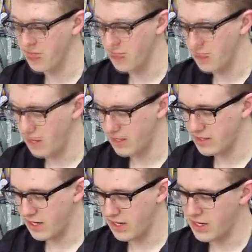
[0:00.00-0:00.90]

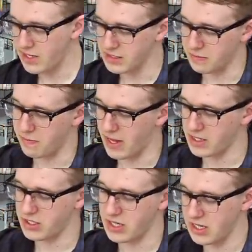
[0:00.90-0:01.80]
Next Edge
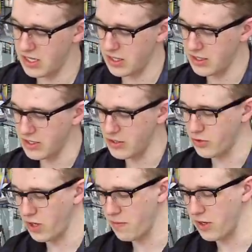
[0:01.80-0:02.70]
Banshee
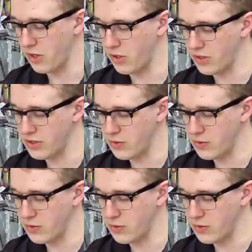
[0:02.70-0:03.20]
Destroy Mode.